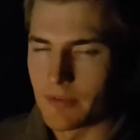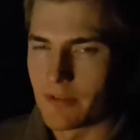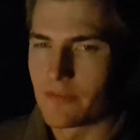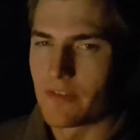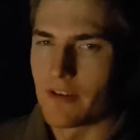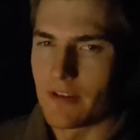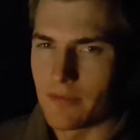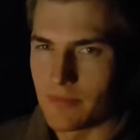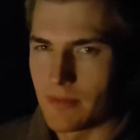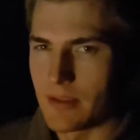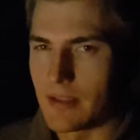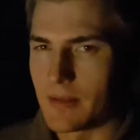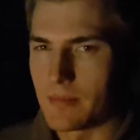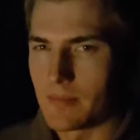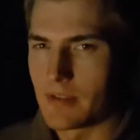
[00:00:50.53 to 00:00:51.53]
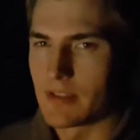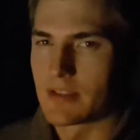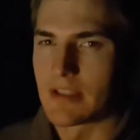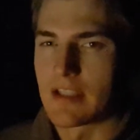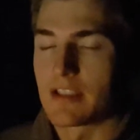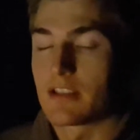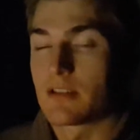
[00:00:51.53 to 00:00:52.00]
5 p.m. because
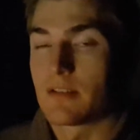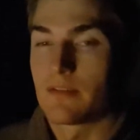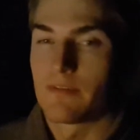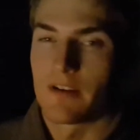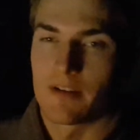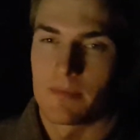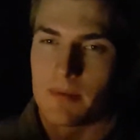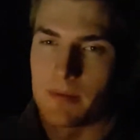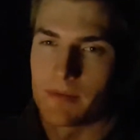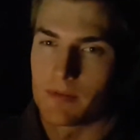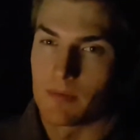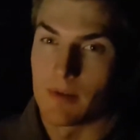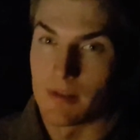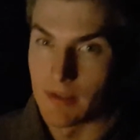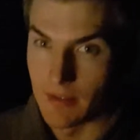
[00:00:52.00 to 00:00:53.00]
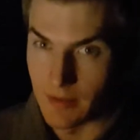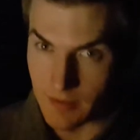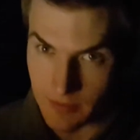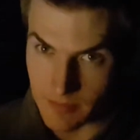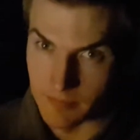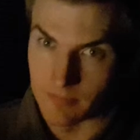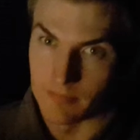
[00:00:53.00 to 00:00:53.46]
that's 5 p.m. is when like
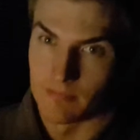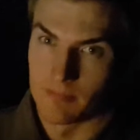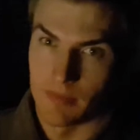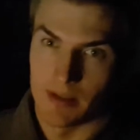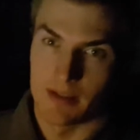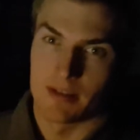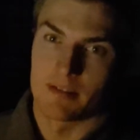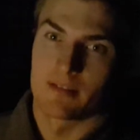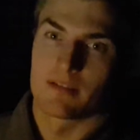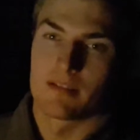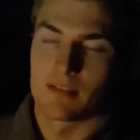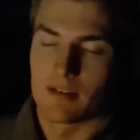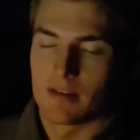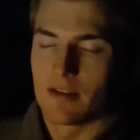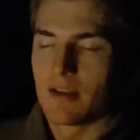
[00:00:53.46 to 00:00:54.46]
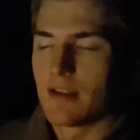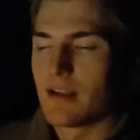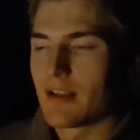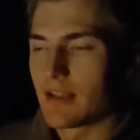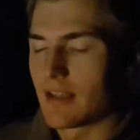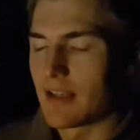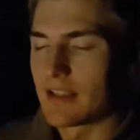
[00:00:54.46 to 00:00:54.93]
my
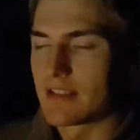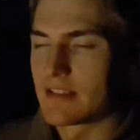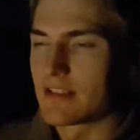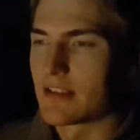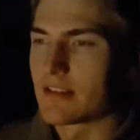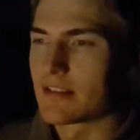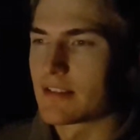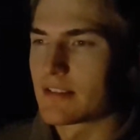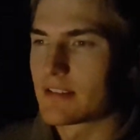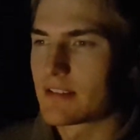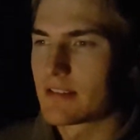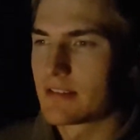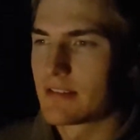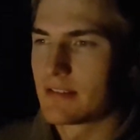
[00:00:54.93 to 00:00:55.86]
class starts.